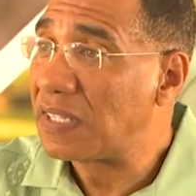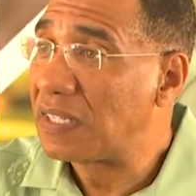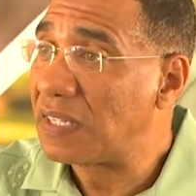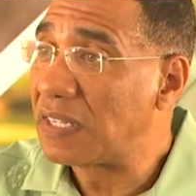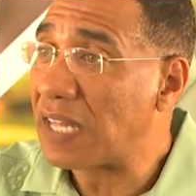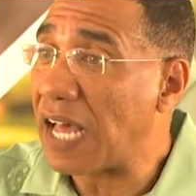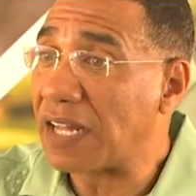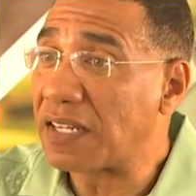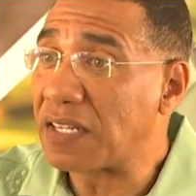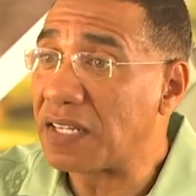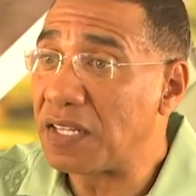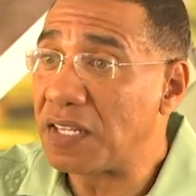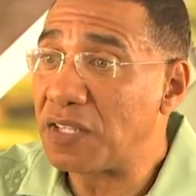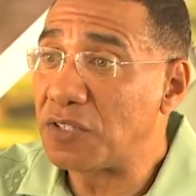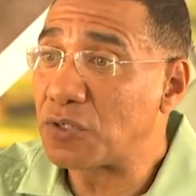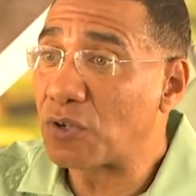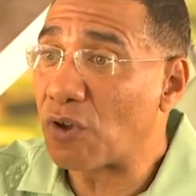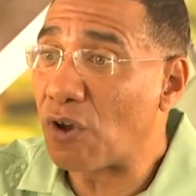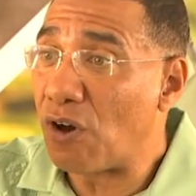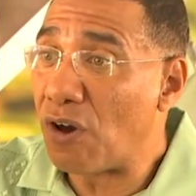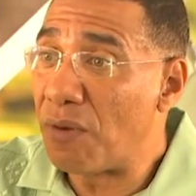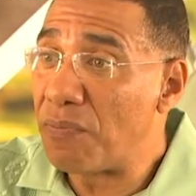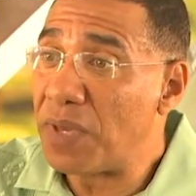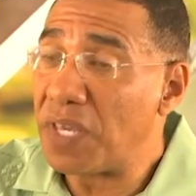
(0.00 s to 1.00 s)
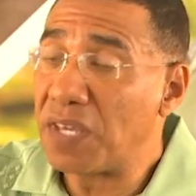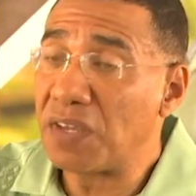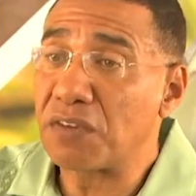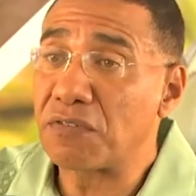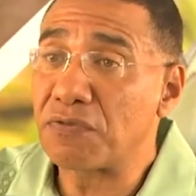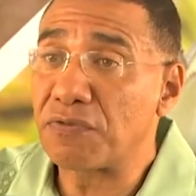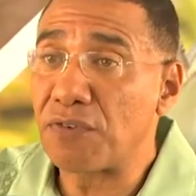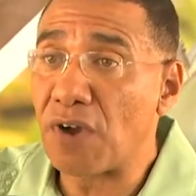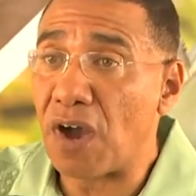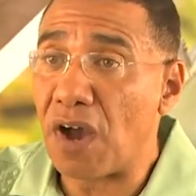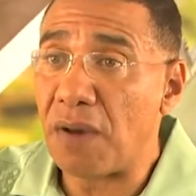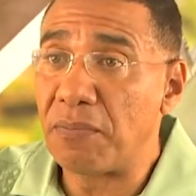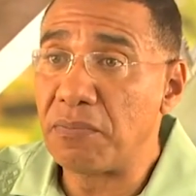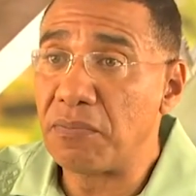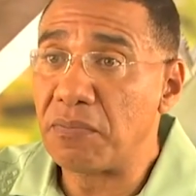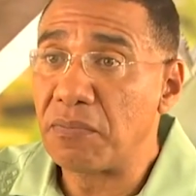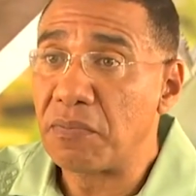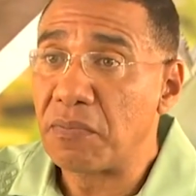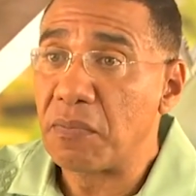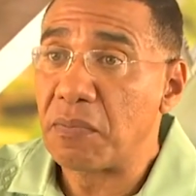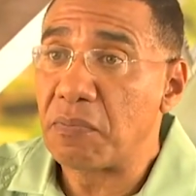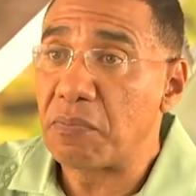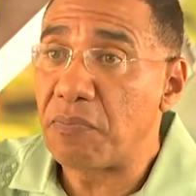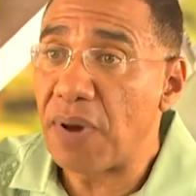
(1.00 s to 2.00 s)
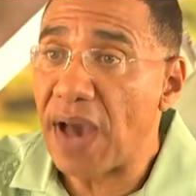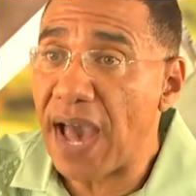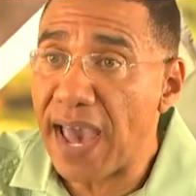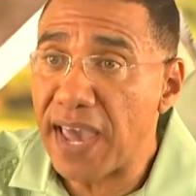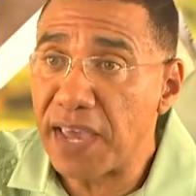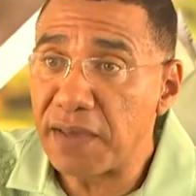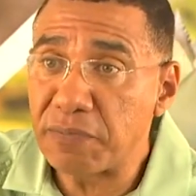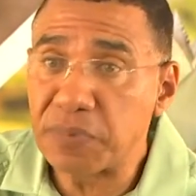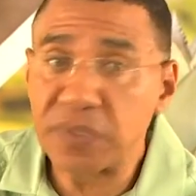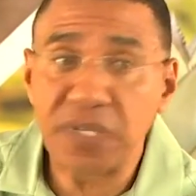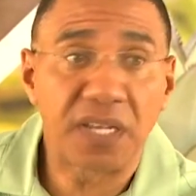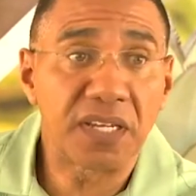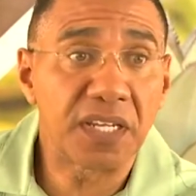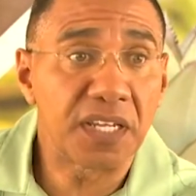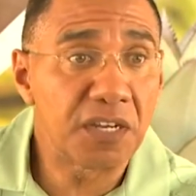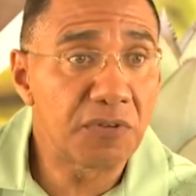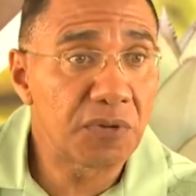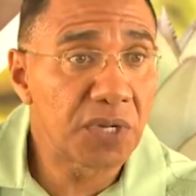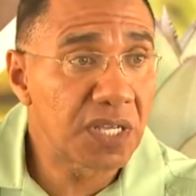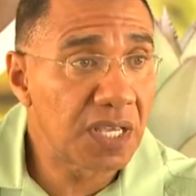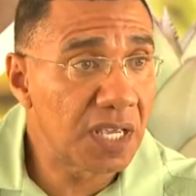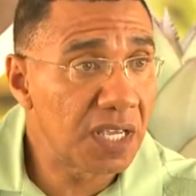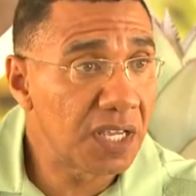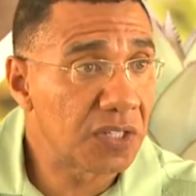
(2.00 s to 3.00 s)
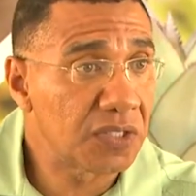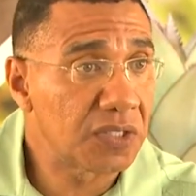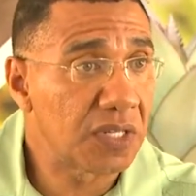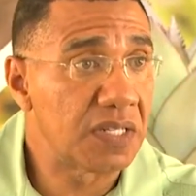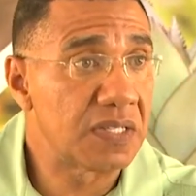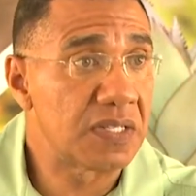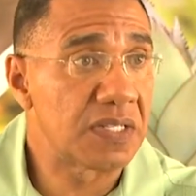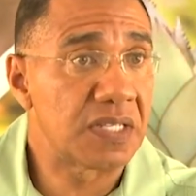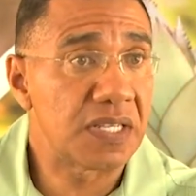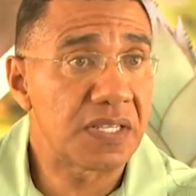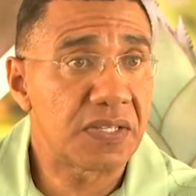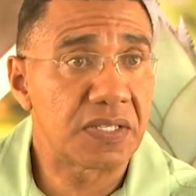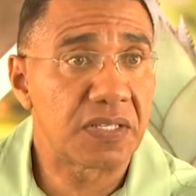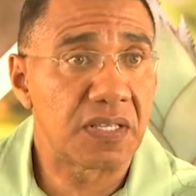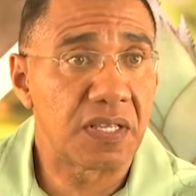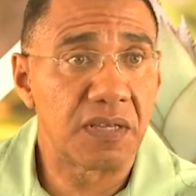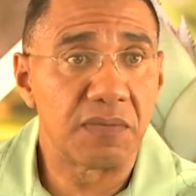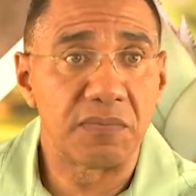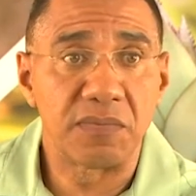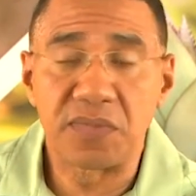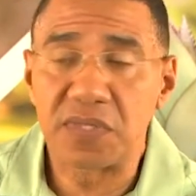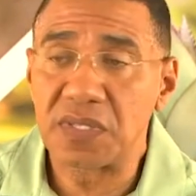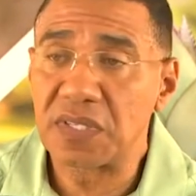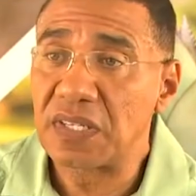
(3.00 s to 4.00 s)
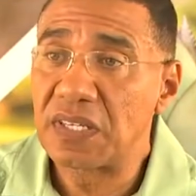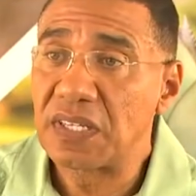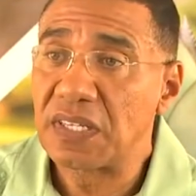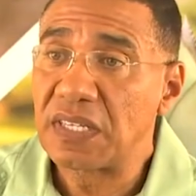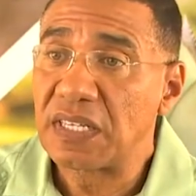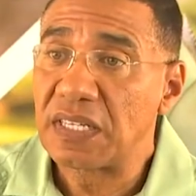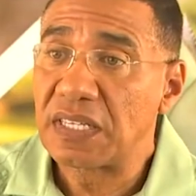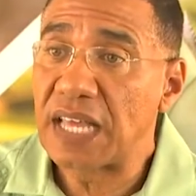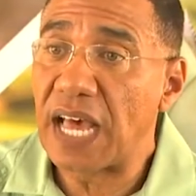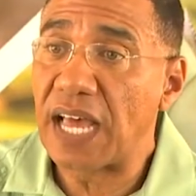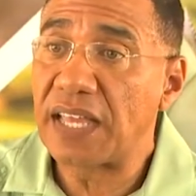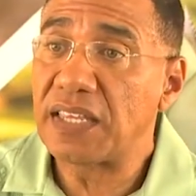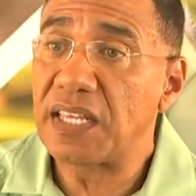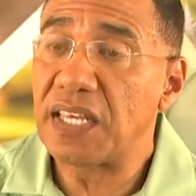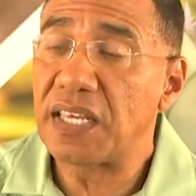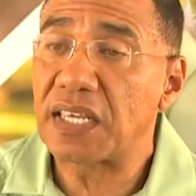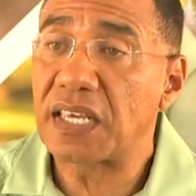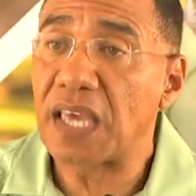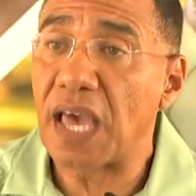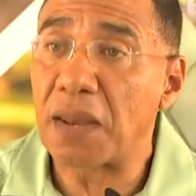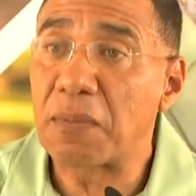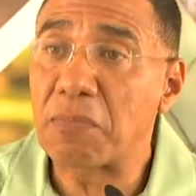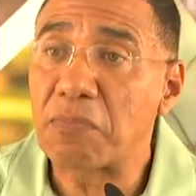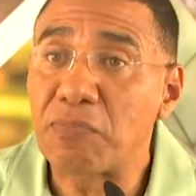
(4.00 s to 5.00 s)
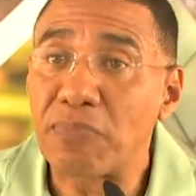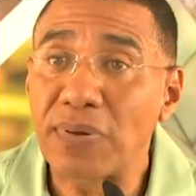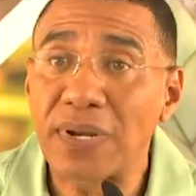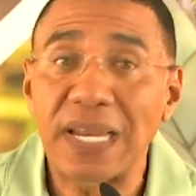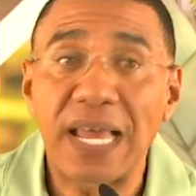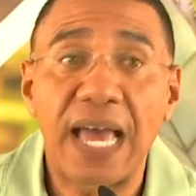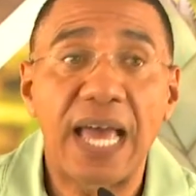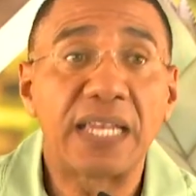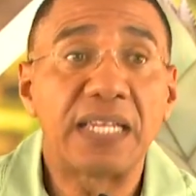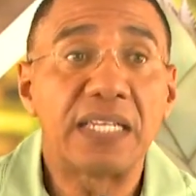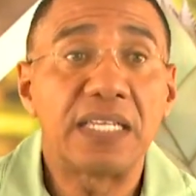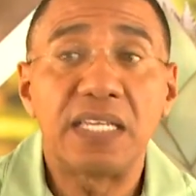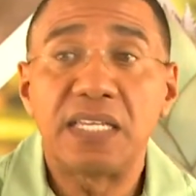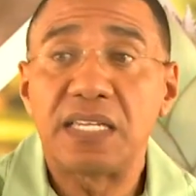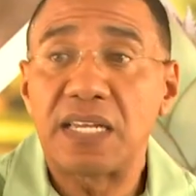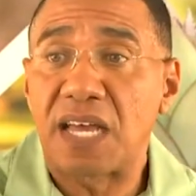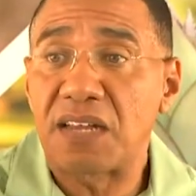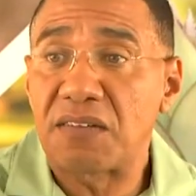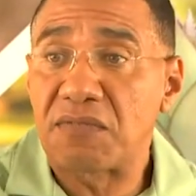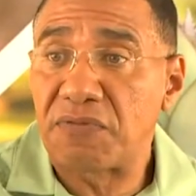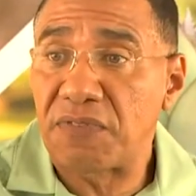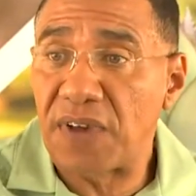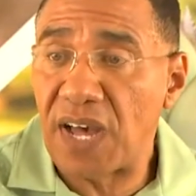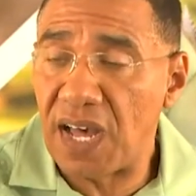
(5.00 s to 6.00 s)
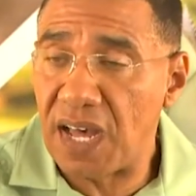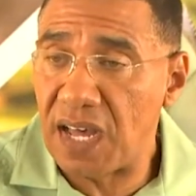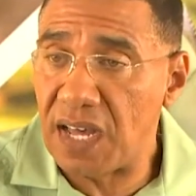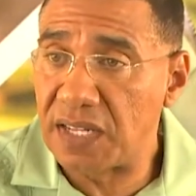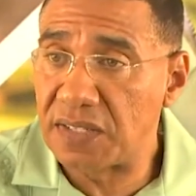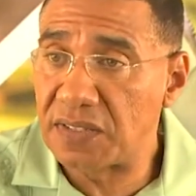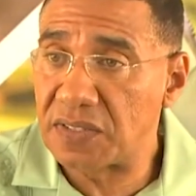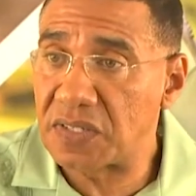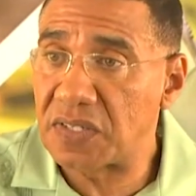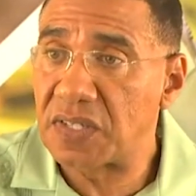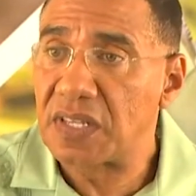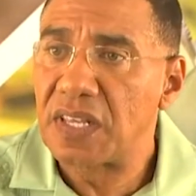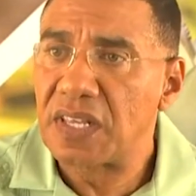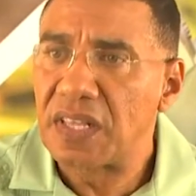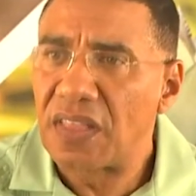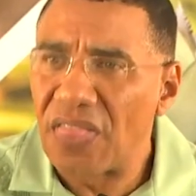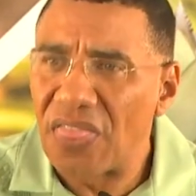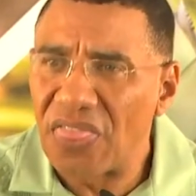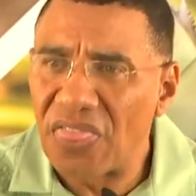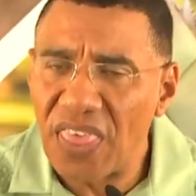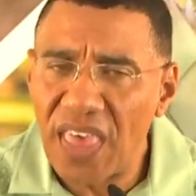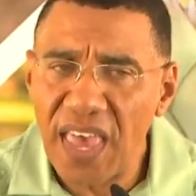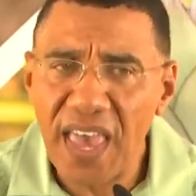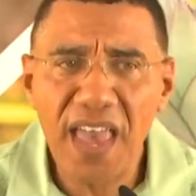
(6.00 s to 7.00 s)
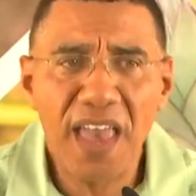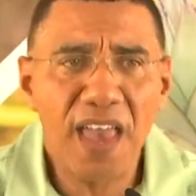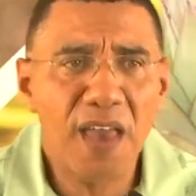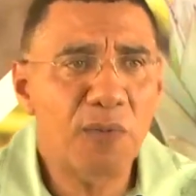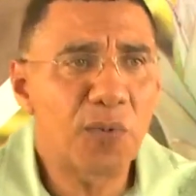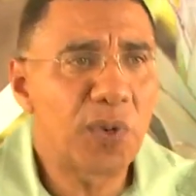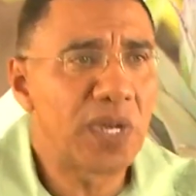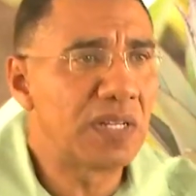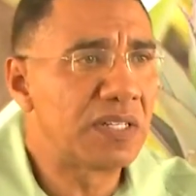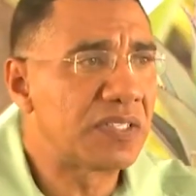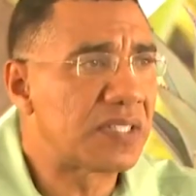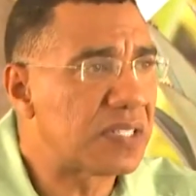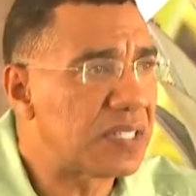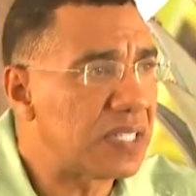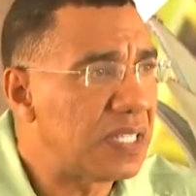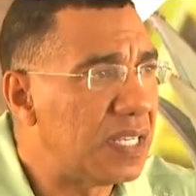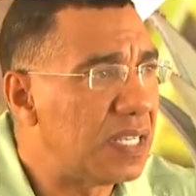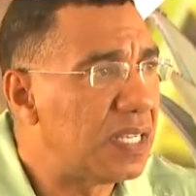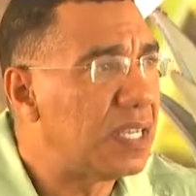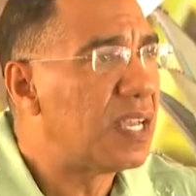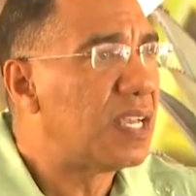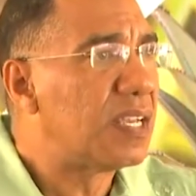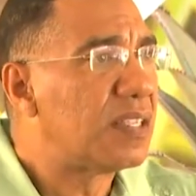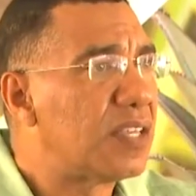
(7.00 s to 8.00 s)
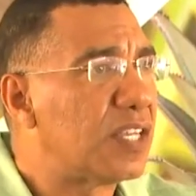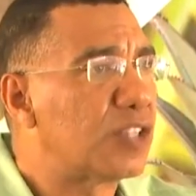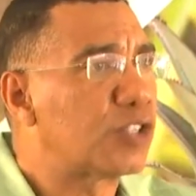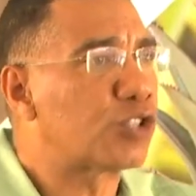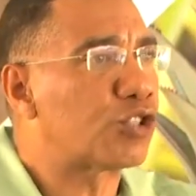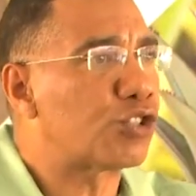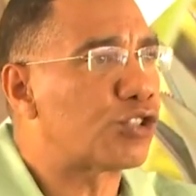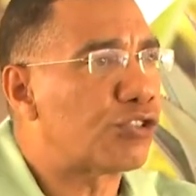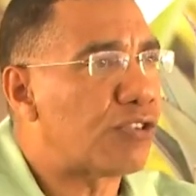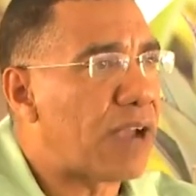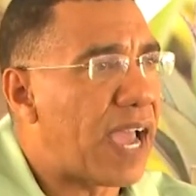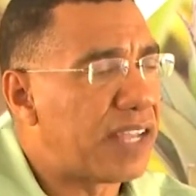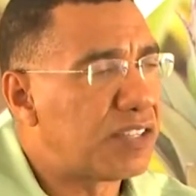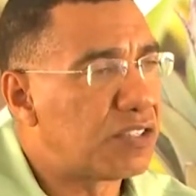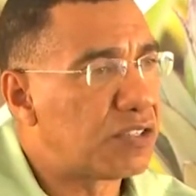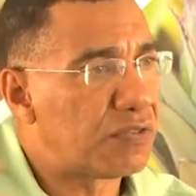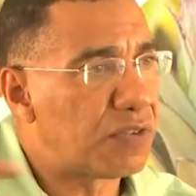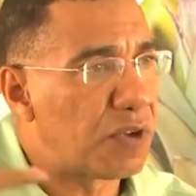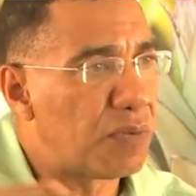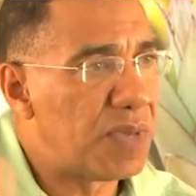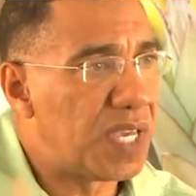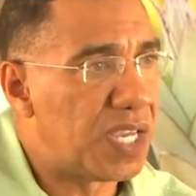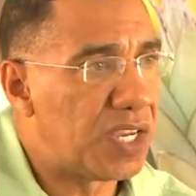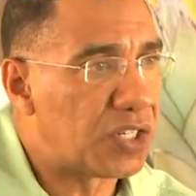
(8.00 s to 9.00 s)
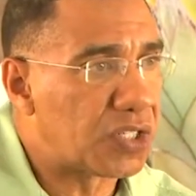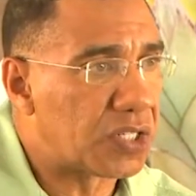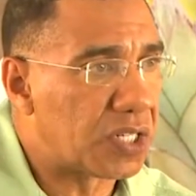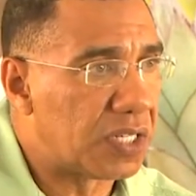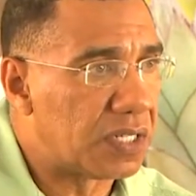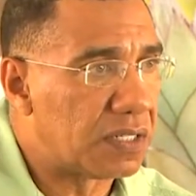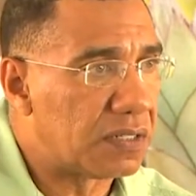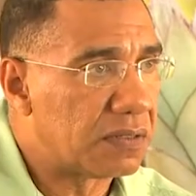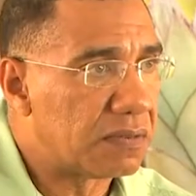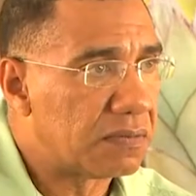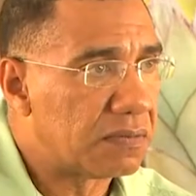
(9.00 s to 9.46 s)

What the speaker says: that is coming from pipes and irrigation systems that they can plan in advance, they will see the transformation.